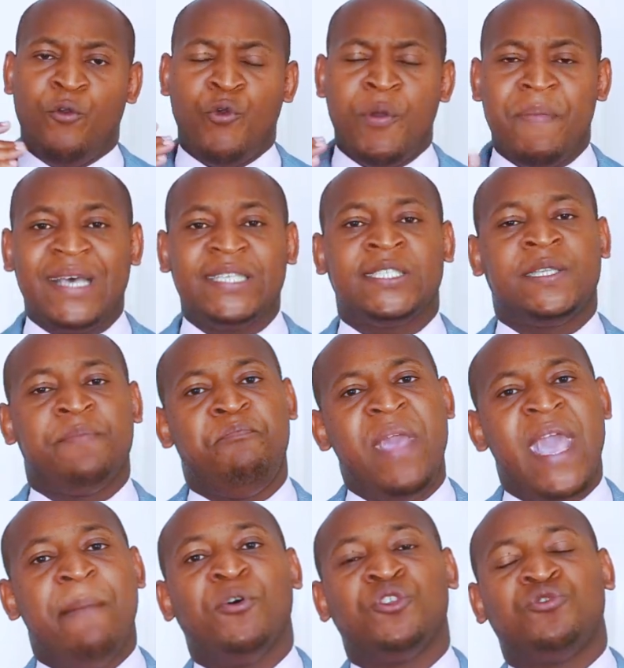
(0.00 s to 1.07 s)
we must be
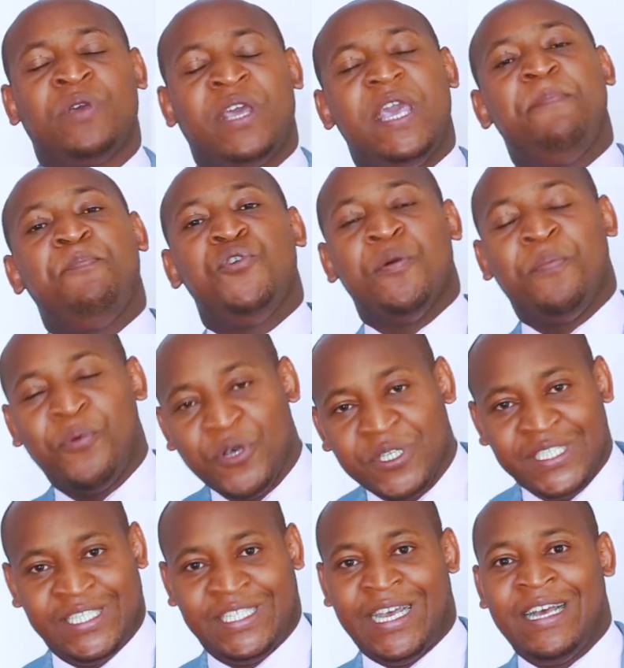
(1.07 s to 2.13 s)
able to keep your
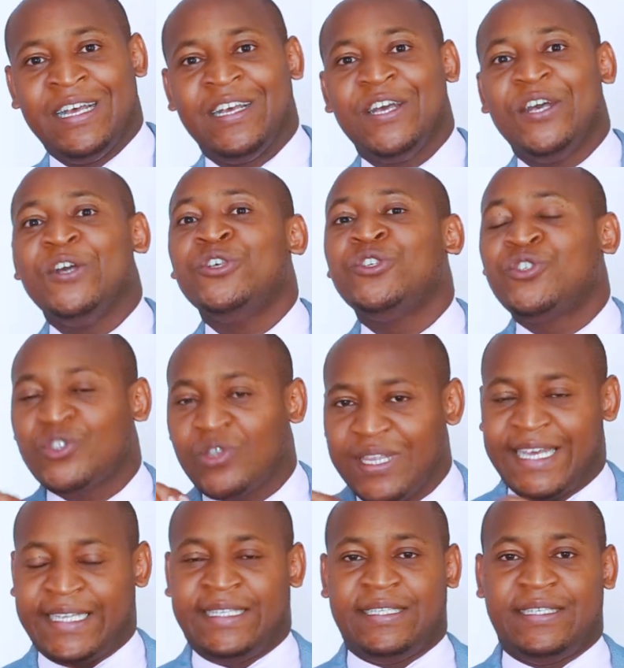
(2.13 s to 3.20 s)
posture so
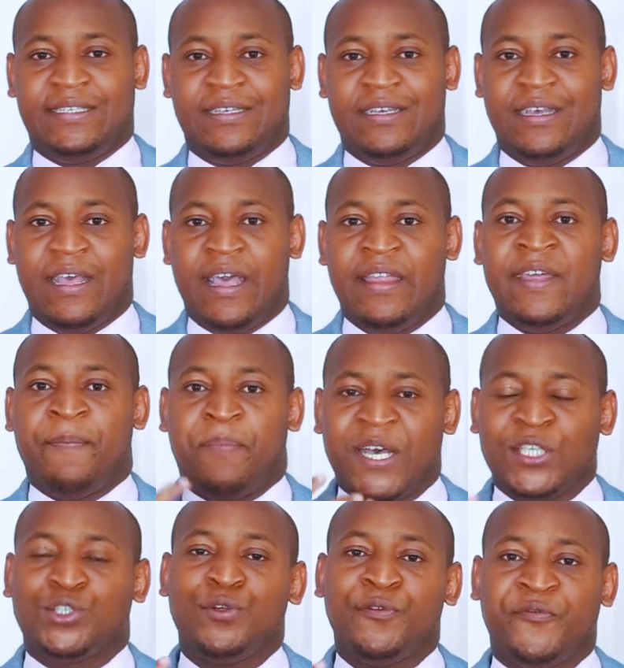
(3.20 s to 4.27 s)
that the
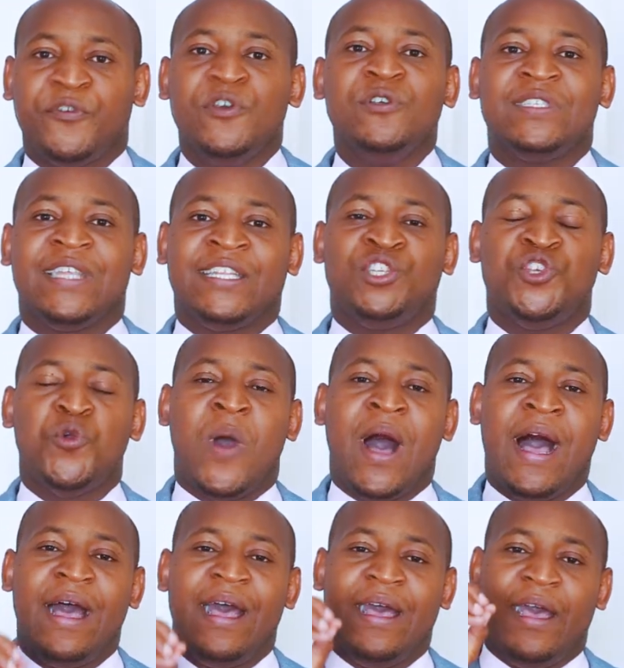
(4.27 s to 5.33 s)
person feels that you
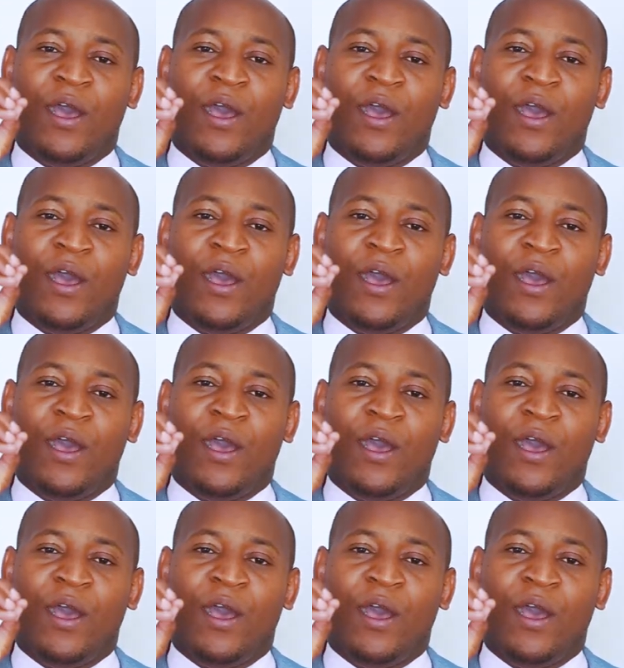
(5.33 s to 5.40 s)
are